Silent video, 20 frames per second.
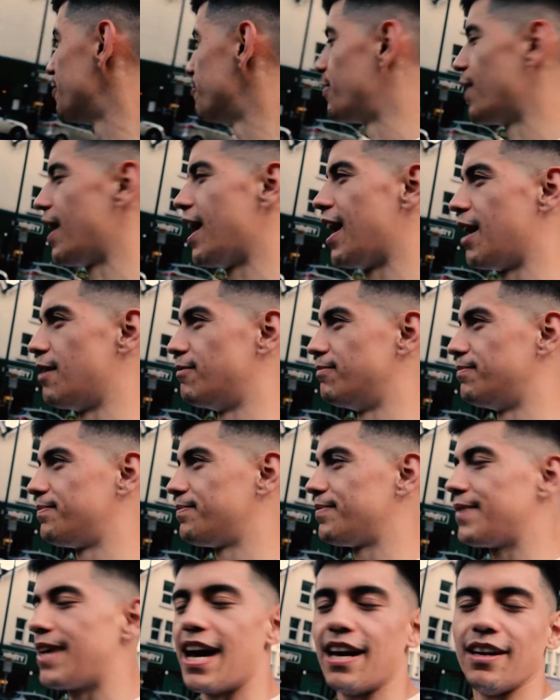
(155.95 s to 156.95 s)
but um,
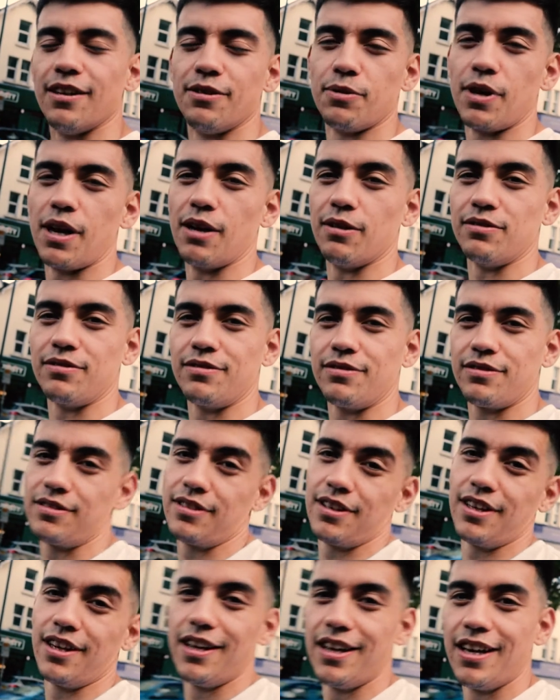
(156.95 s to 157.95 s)
yeah, well,
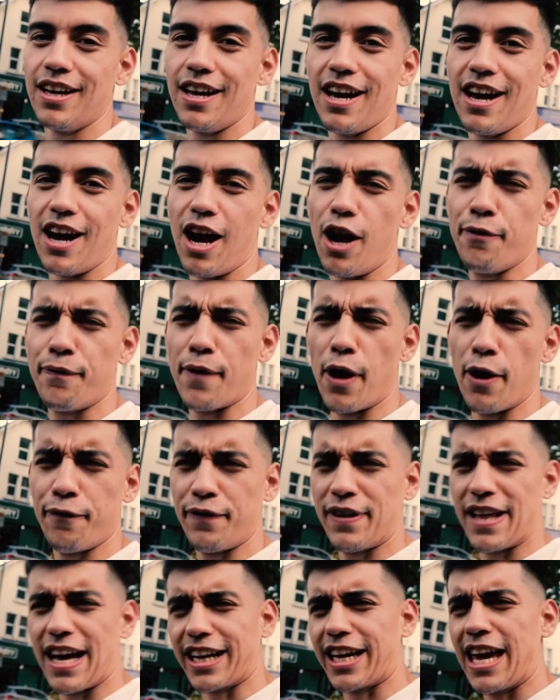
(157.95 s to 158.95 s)
hope,
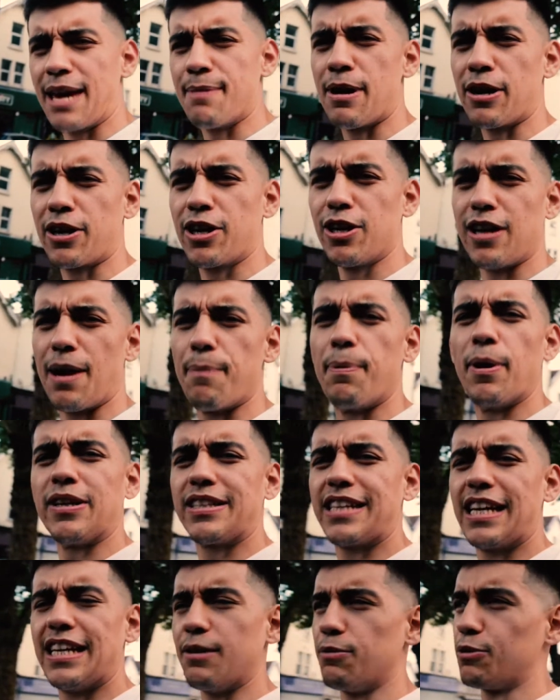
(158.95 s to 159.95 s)
hopefully that came out good. That
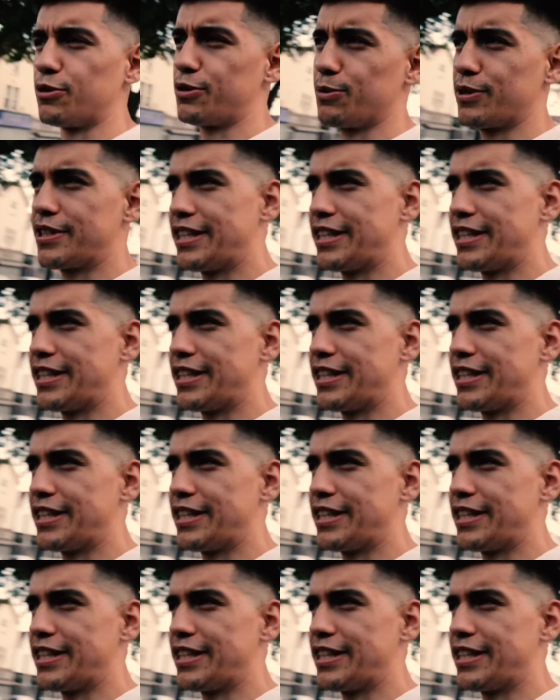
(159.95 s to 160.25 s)
post edit. We'll, we'll